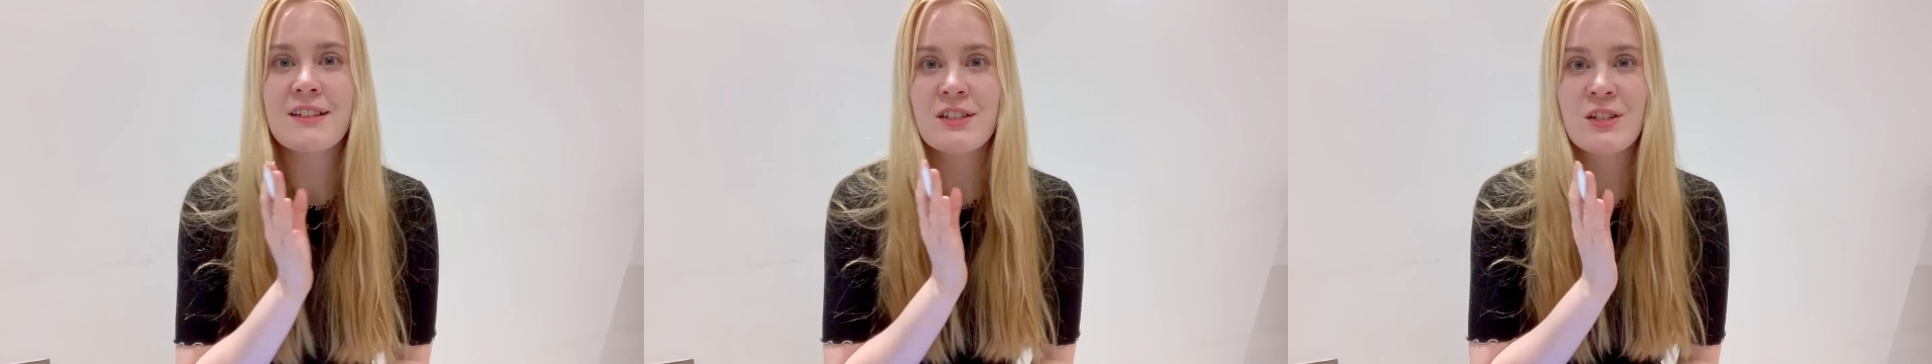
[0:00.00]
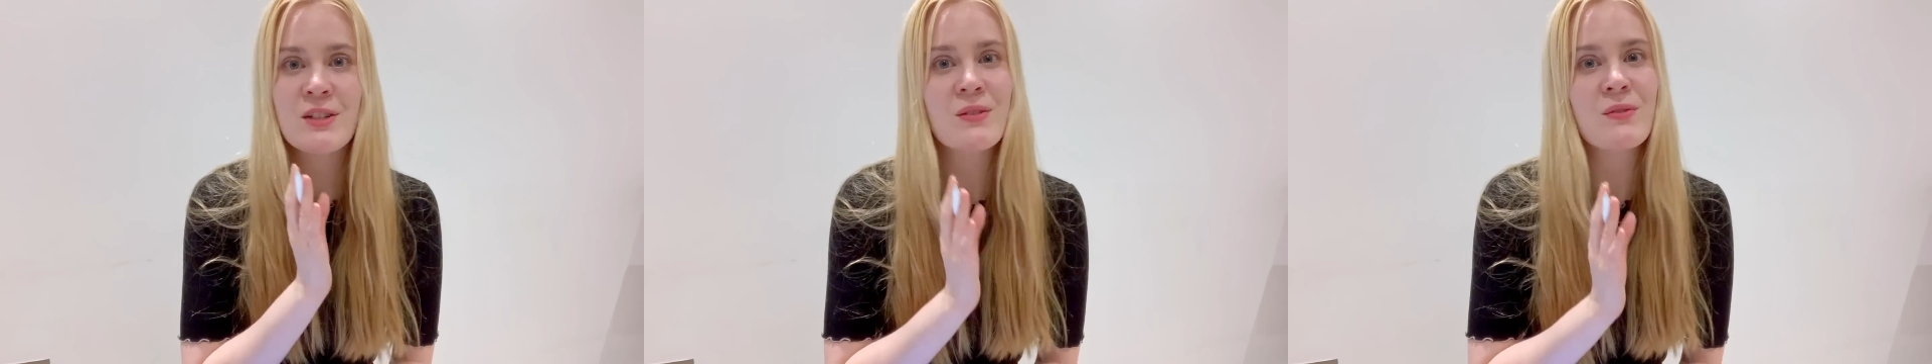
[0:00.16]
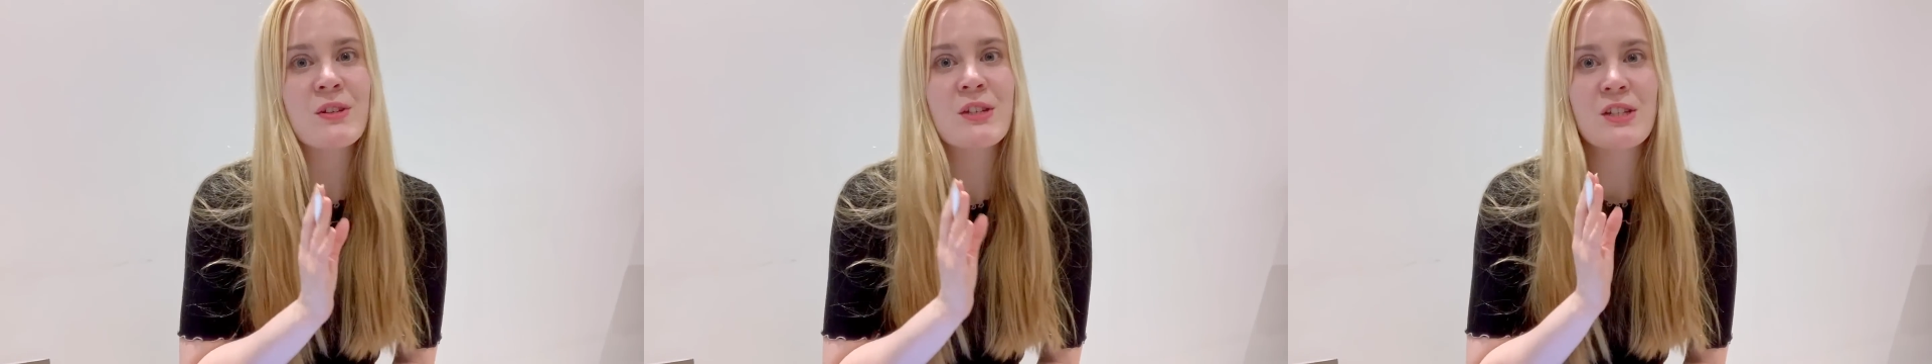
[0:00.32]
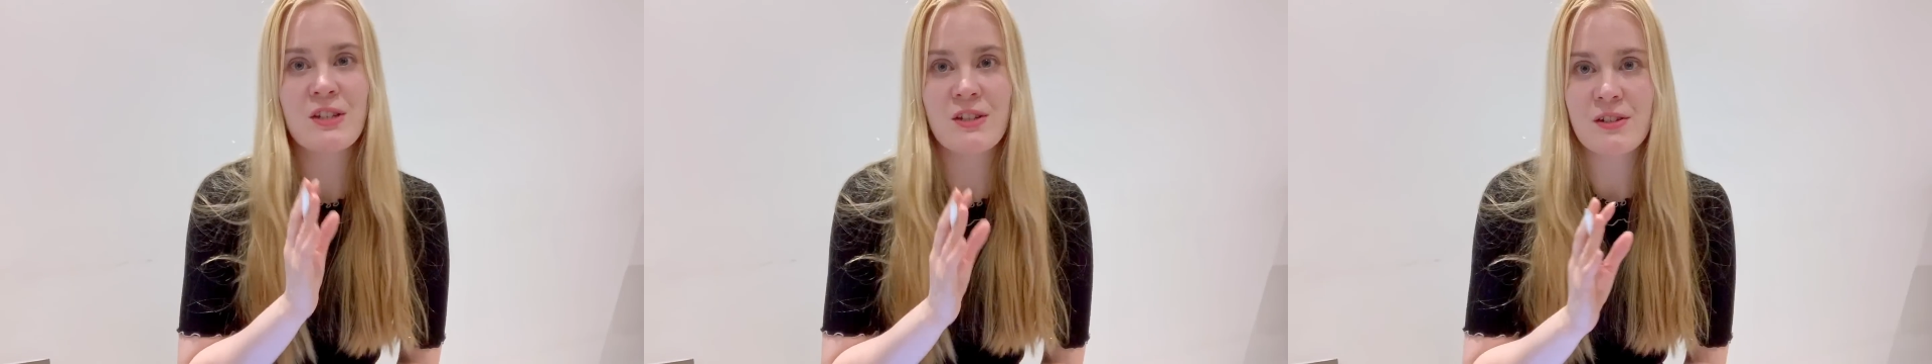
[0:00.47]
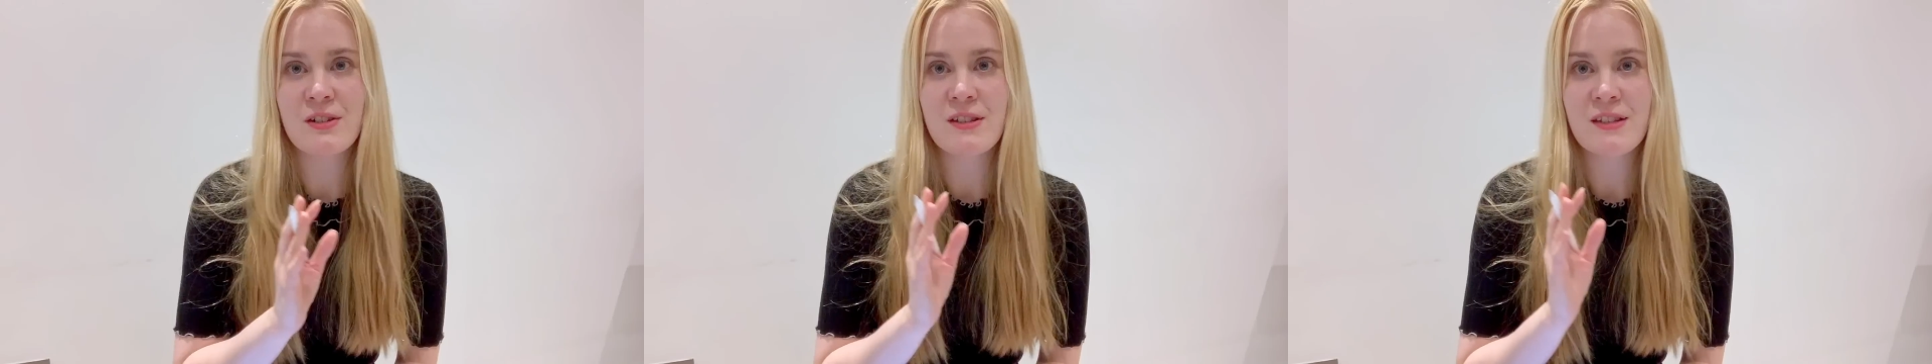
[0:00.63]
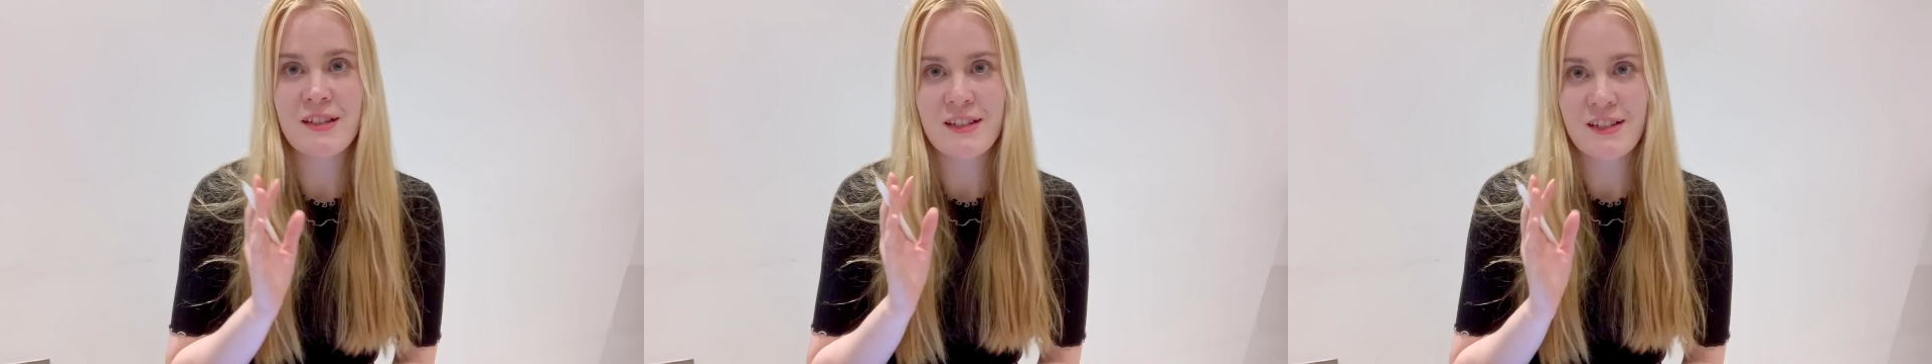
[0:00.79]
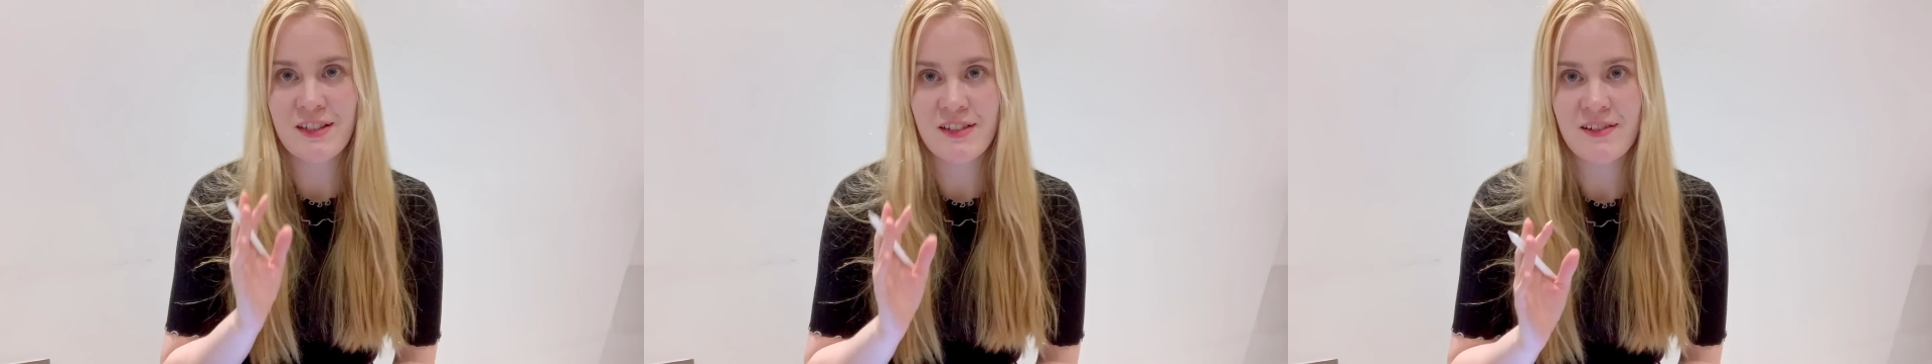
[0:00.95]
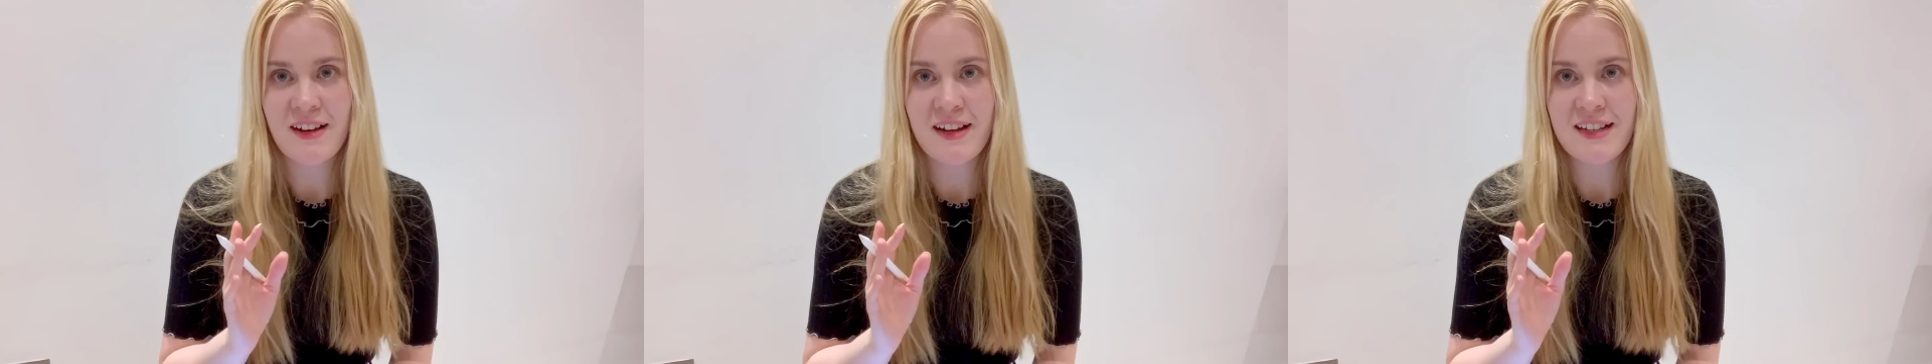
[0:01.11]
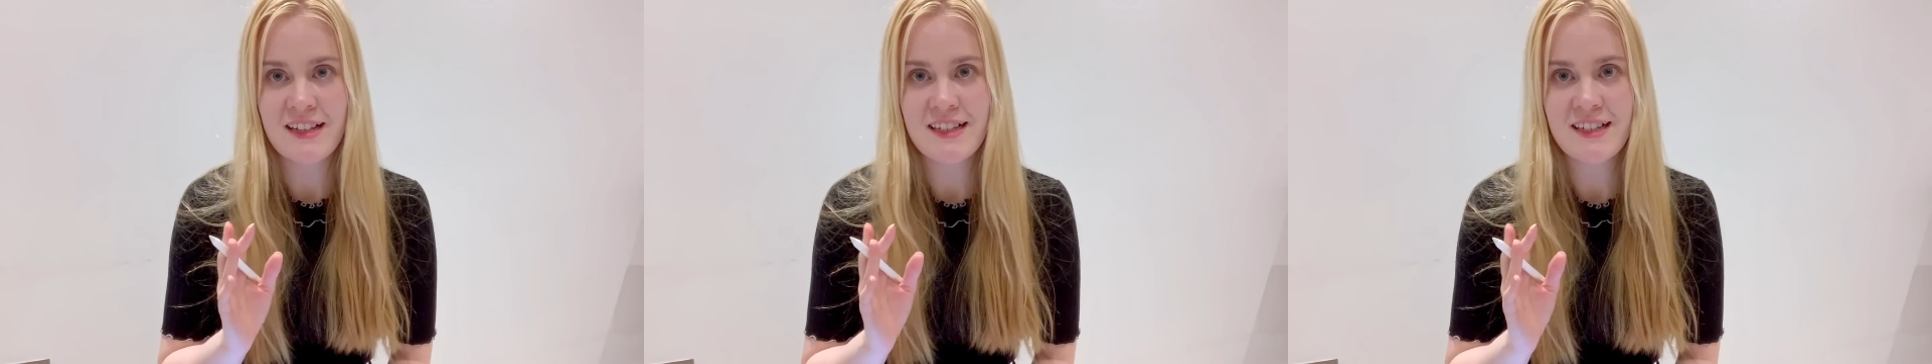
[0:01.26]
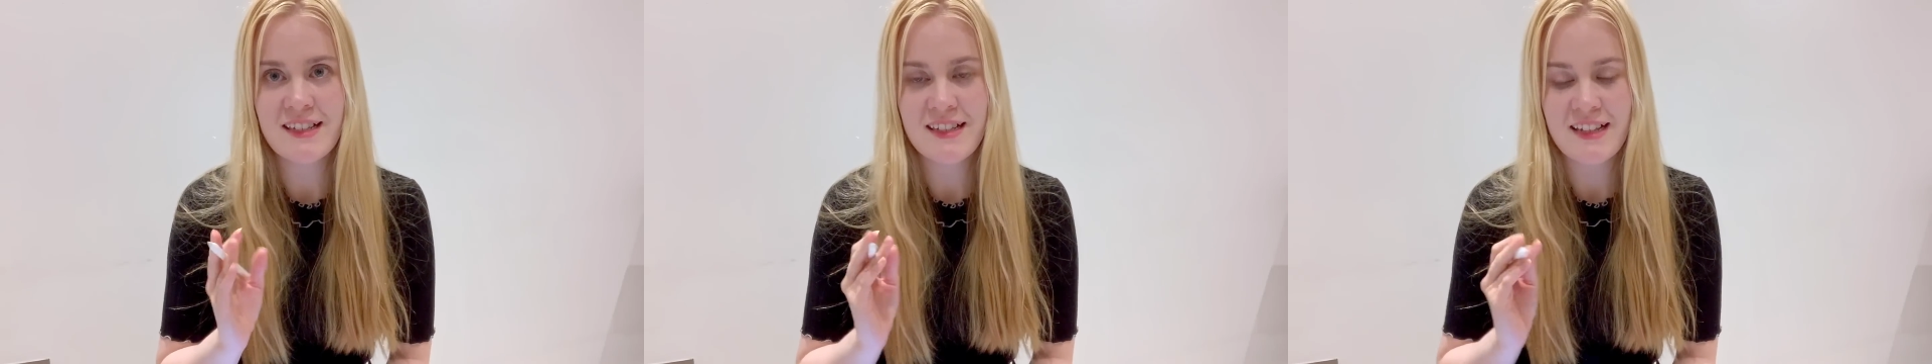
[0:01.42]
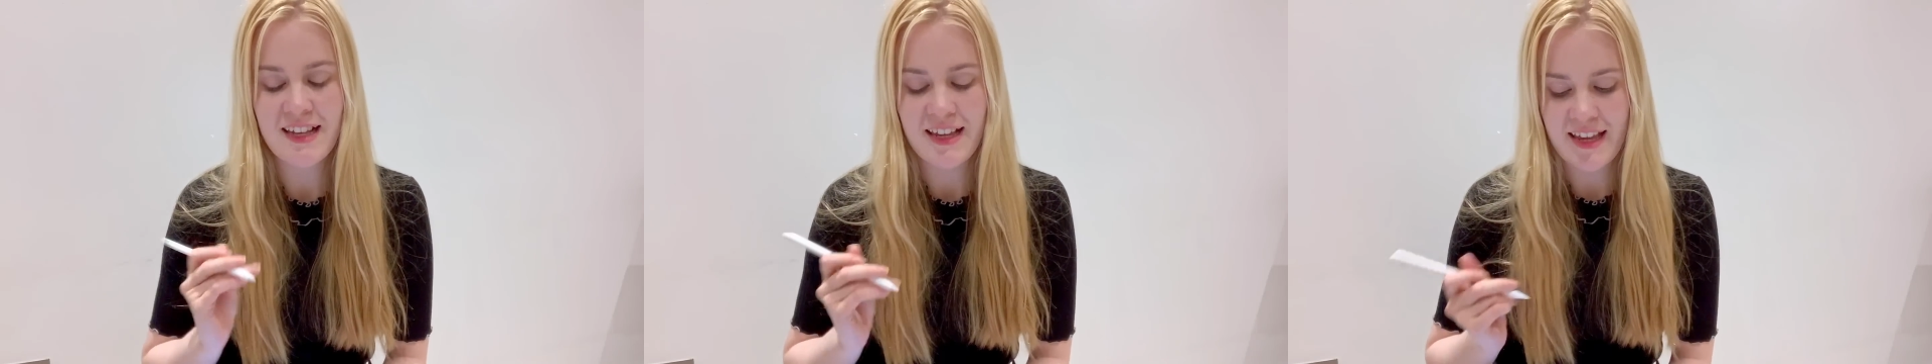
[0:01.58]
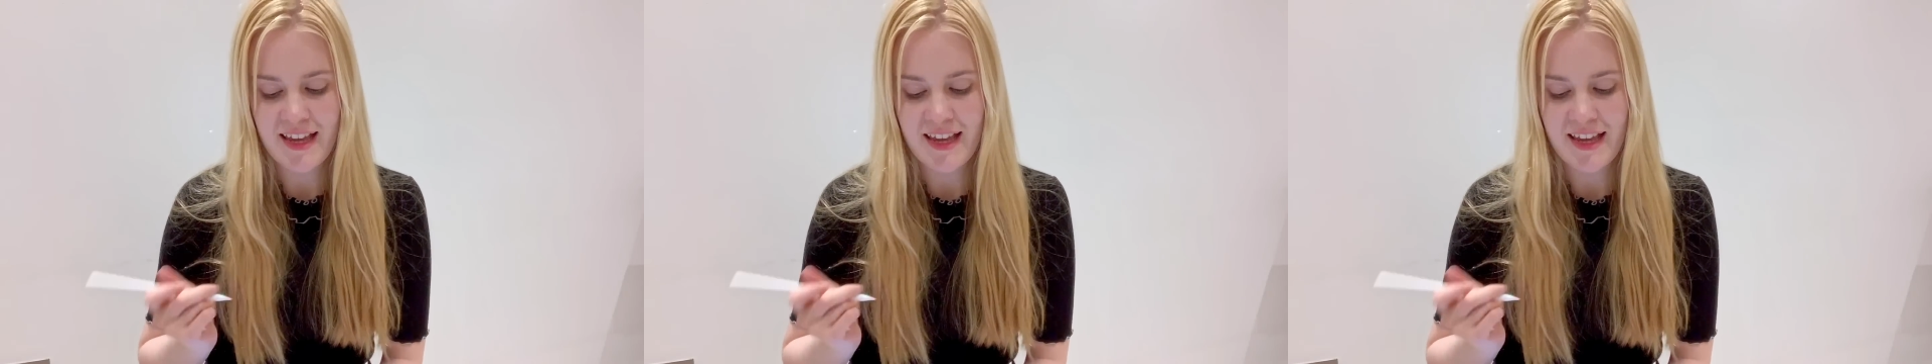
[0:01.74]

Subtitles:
to reduce stress.